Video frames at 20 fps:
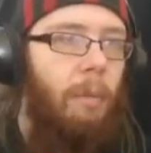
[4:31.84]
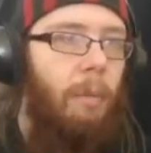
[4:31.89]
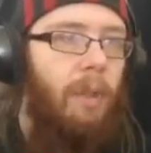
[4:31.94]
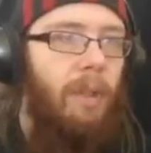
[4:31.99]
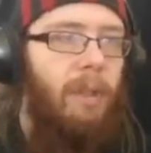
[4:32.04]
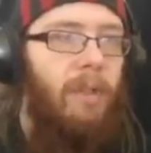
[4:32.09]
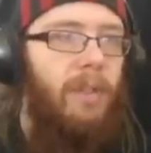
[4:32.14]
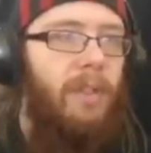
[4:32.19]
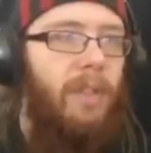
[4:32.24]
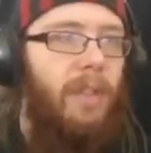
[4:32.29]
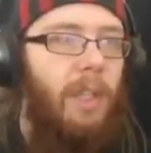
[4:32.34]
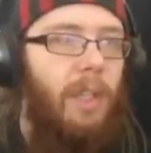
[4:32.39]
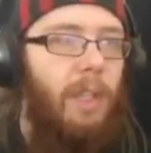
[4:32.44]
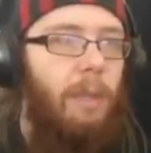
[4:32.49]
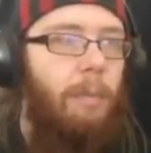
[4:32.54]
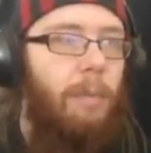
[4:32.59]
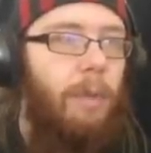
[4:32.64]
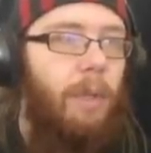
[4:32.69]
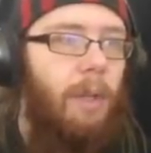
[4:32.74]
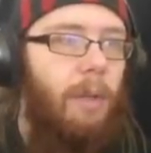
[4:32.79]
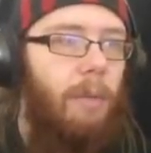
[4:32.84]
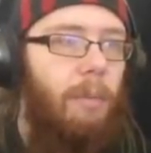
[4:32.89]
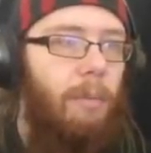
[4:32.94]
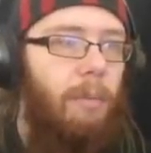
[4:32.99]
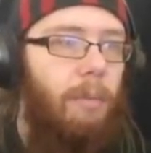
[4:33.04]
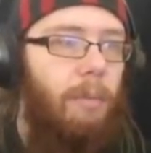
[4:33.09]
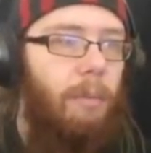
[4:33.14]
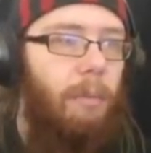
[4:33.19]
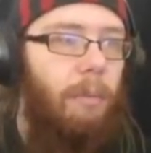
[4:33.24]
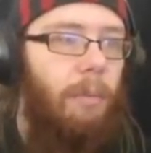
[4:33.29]
seen, but
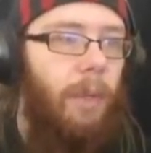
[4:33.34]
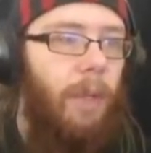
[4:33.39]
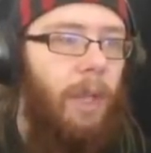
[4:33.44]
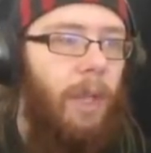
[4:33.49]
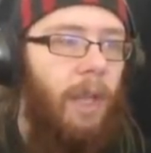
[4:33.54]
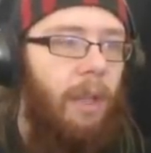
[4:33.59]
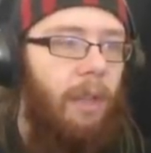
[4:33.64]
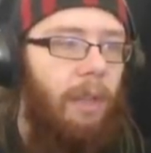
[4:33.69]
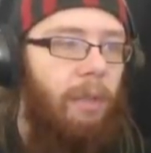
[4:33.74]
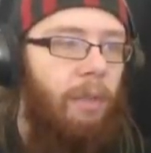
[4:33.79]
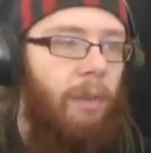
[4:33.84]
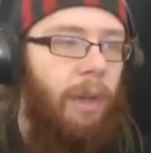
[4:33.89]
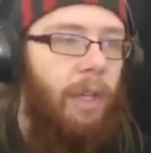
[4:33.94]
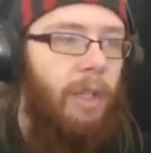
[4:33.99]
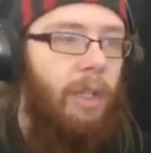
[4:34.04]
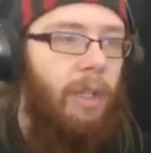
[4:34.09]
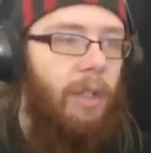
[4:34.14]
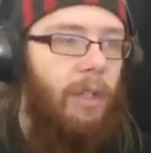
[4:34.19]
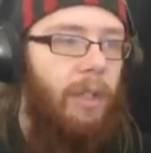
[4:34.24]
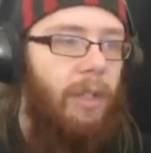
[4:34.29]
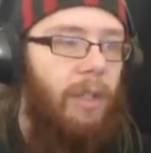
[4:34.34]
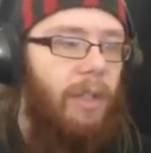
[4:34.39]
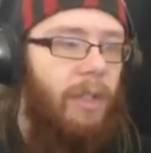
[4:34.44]
yeah, the render distance